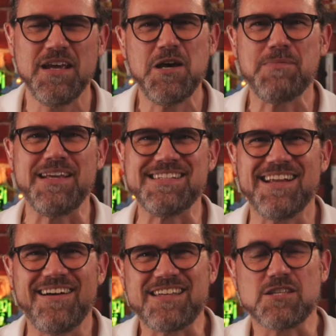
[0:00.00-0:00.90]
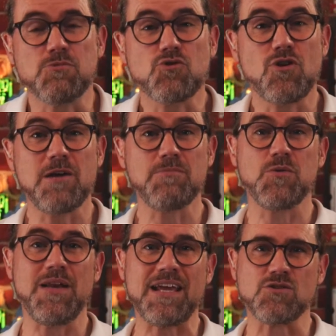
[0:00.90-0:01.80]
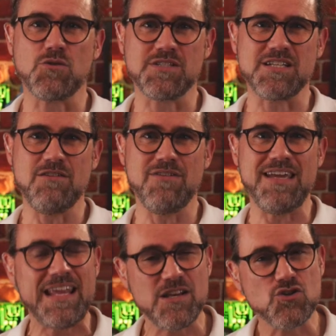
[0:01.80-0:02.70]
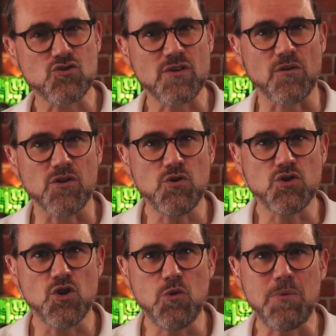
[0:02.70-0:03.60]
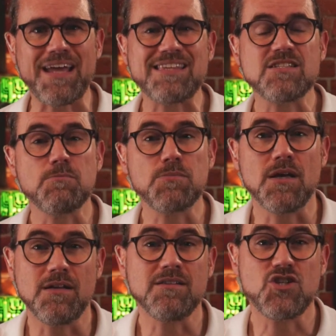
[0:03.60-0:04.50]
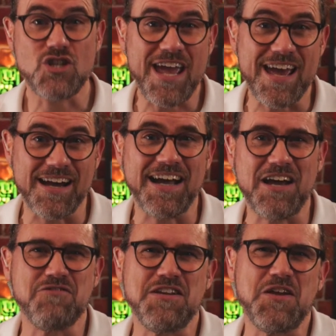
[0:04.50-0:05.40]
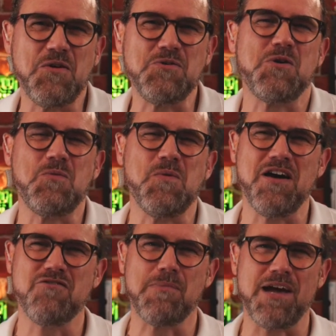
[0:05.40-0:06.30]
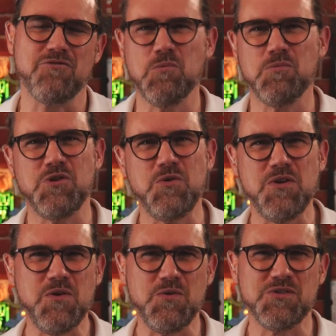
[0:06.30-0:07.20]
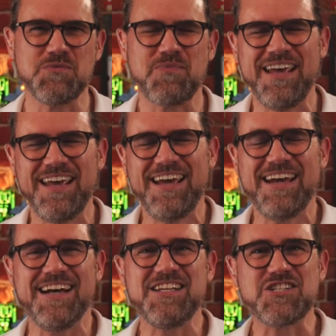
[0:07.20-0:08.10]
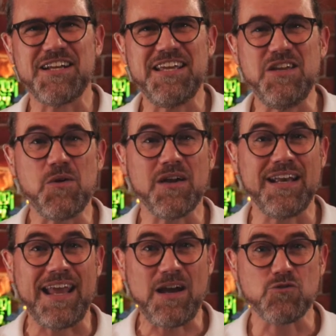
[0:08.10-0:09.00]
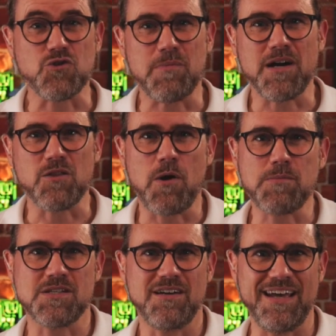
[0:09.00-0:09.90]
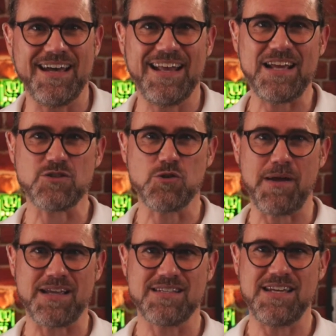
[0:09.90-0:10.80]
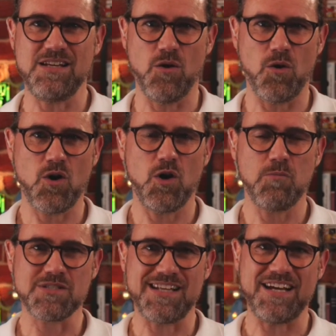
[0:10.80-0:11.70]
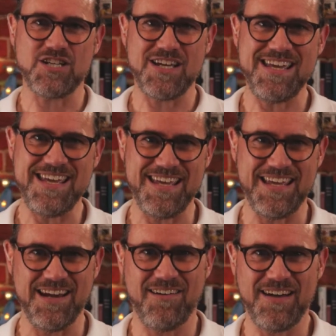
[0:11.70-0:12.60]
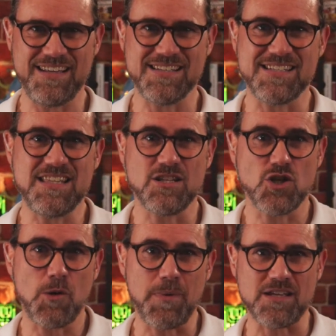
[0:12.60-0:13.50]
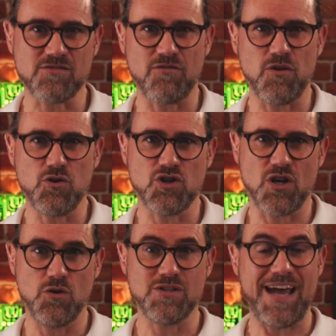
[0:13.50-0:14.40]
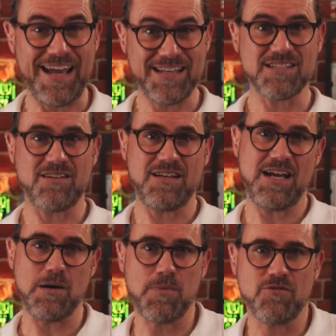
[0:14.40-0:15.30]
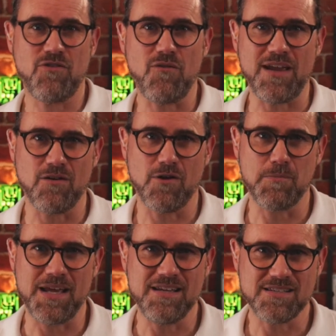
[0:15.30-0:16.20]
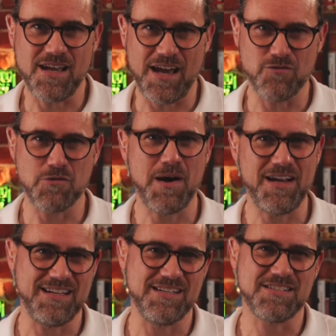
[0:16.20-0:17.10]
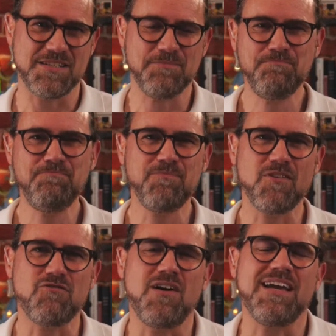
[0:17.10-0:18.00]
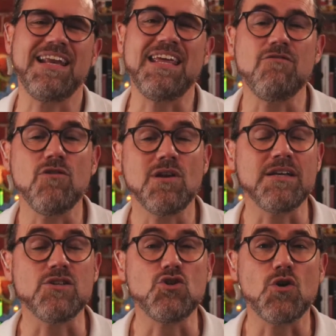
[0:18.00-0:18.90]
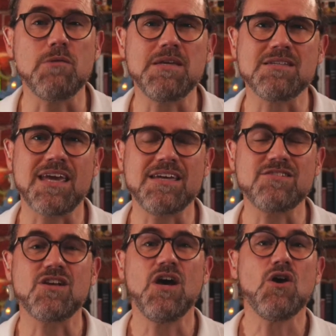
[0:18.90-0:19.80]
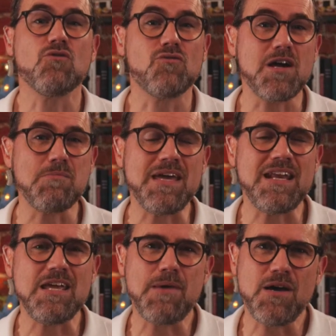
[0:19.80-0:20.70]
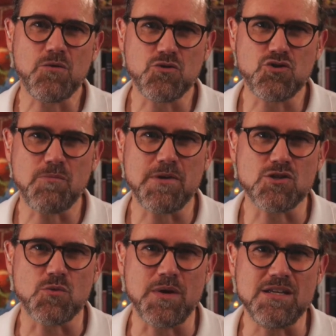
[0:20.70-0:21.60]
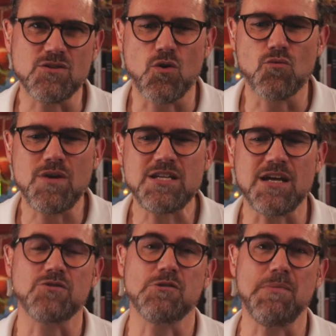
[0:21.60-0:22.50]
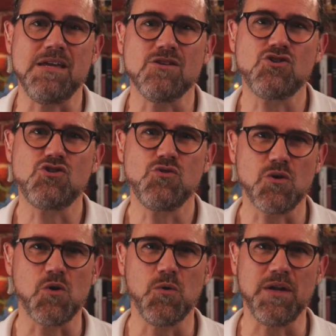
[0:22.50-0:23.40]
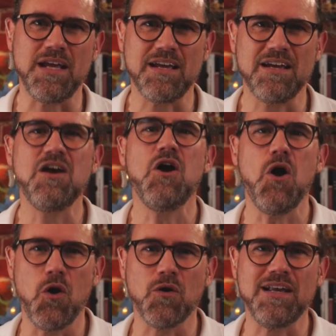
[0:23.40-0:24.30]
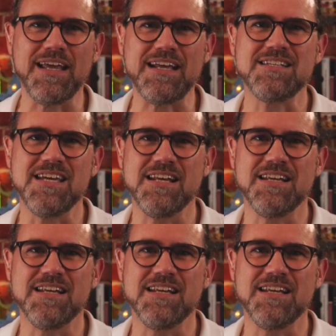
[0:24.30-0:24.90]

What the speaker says: Please like, subscribe to Elektor TV Industry on YouTube and share our videos on whatever platforms you use. Additionally, you can now drop by the website at elektormagazine.com/EEI to see the topics for future shows and sign up for regular updates and reminders. Finally, if you'd like to join me as a guest, write me an email, drop me a tweet, or reach out to me, Stuart Cording, on LinkedIn.